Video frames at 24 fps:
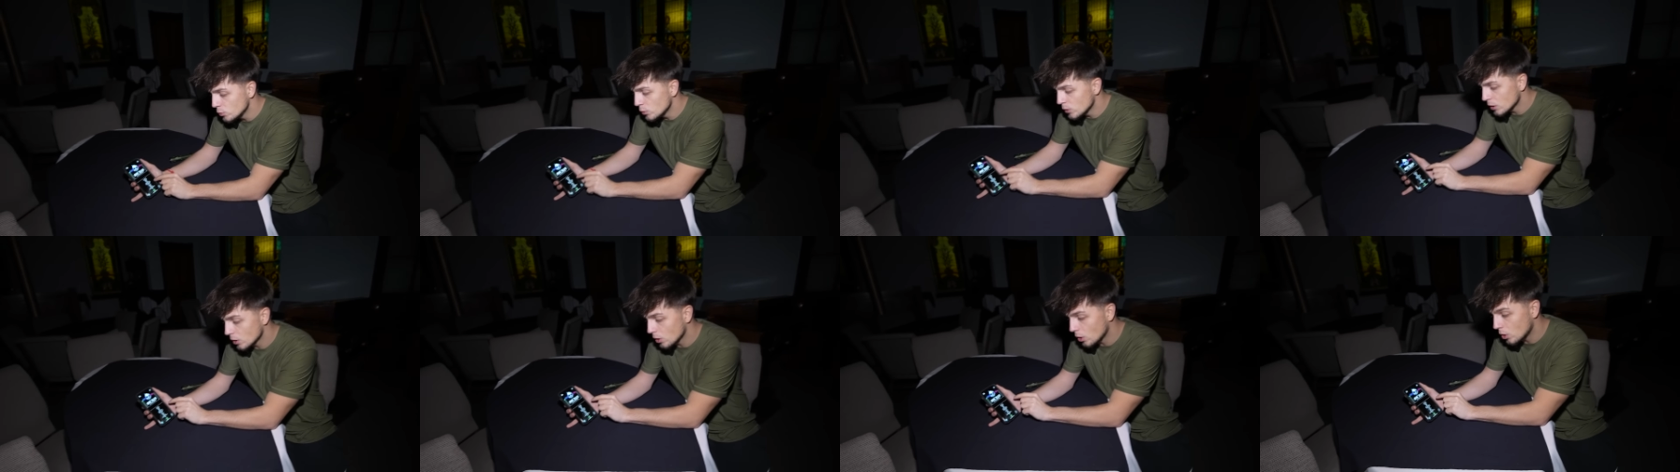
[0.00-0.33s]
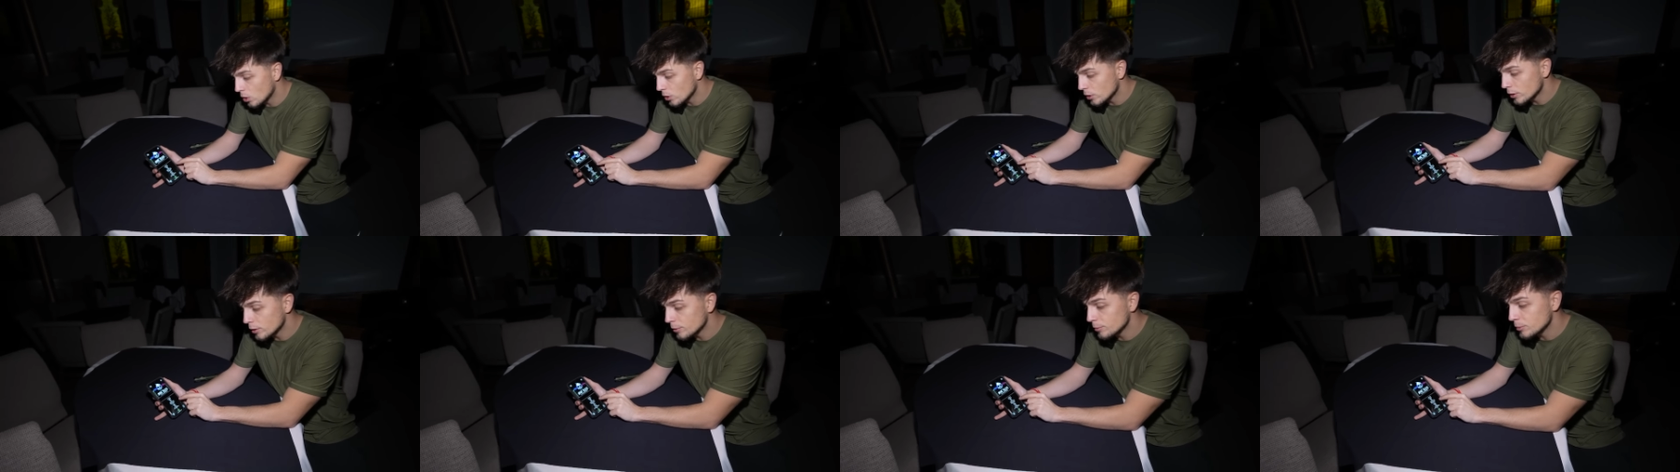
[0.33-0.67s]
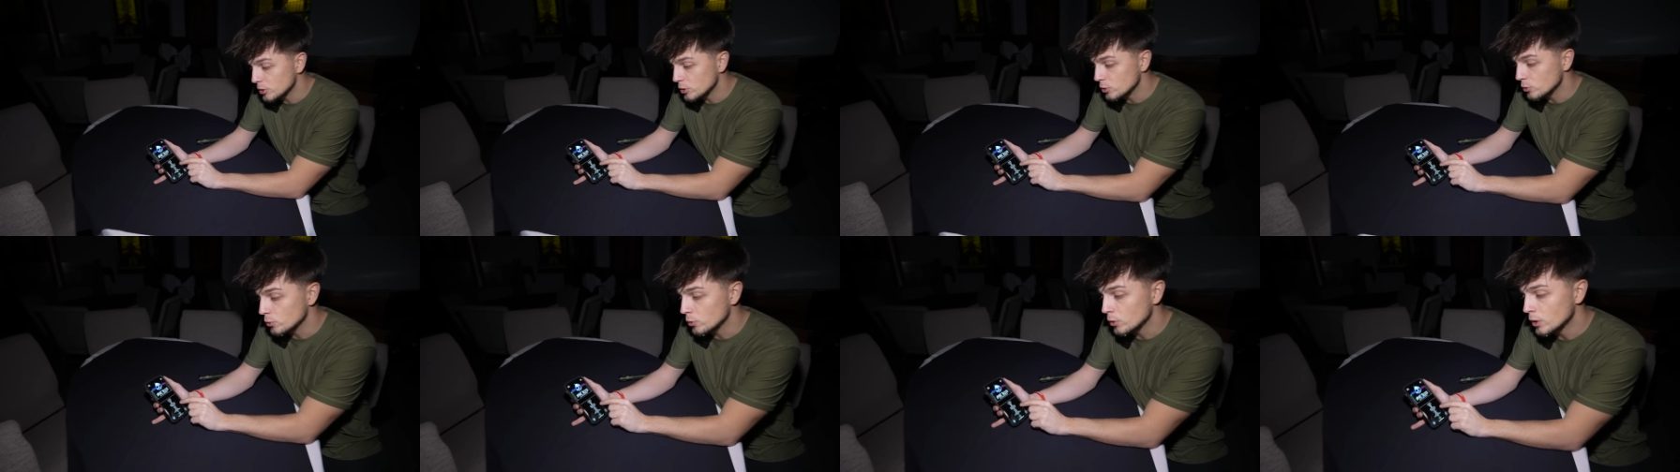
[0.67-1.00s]
will harm
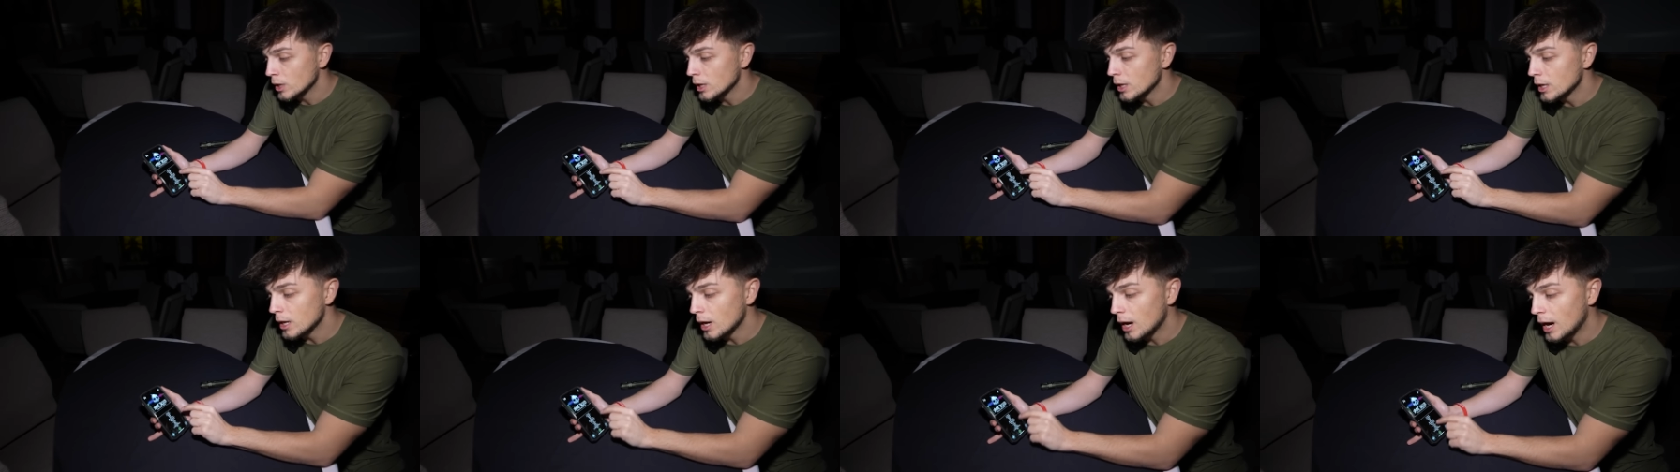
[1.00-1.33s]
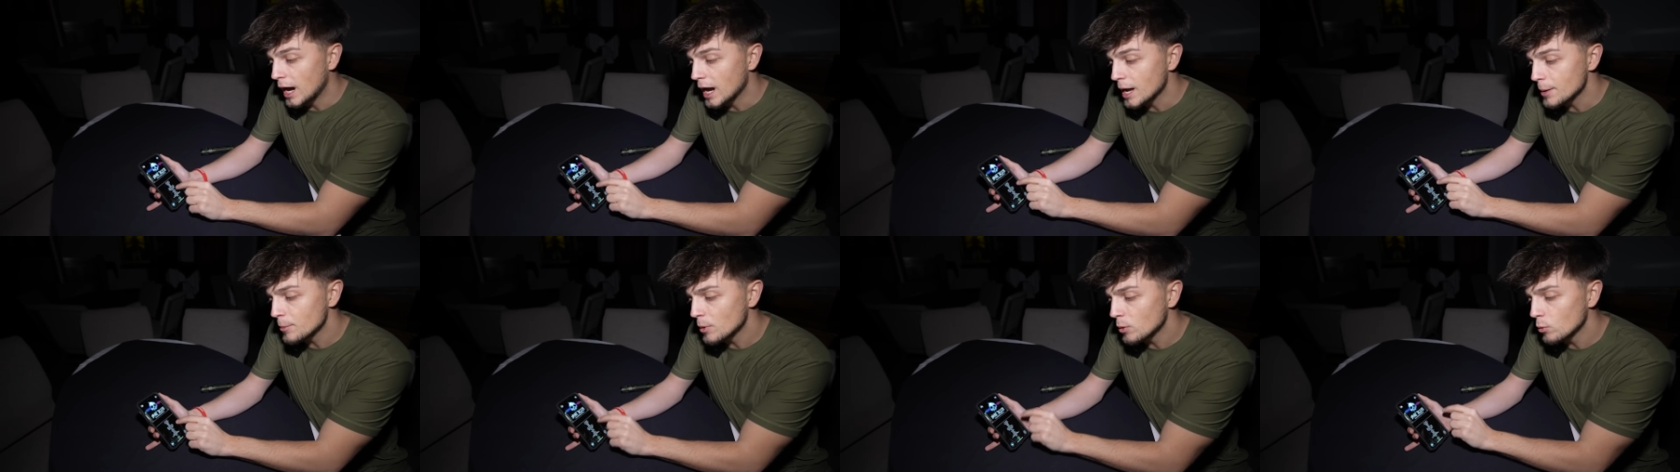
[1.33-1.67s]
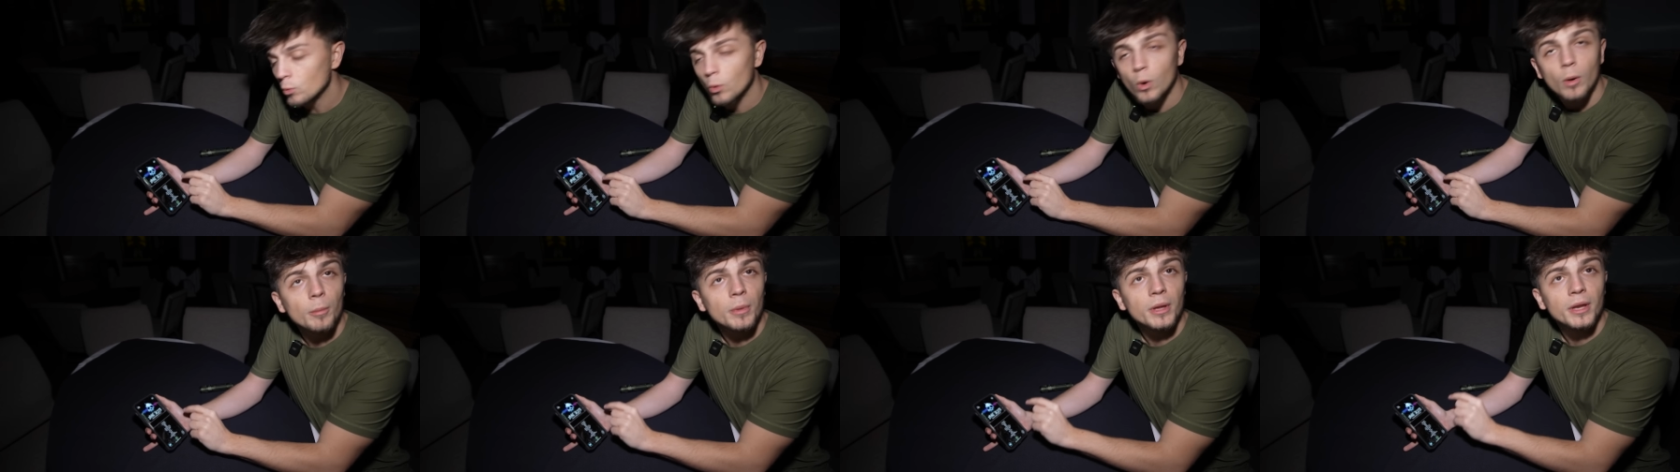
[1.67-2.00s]
you. I'm a
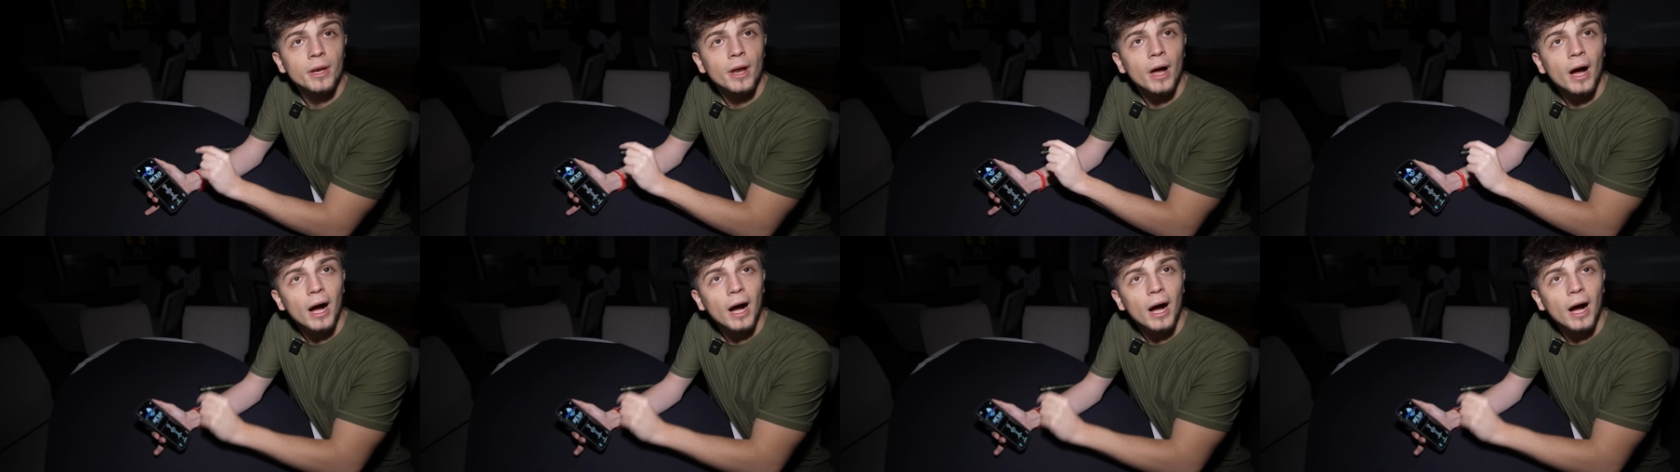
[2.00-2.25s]
woman,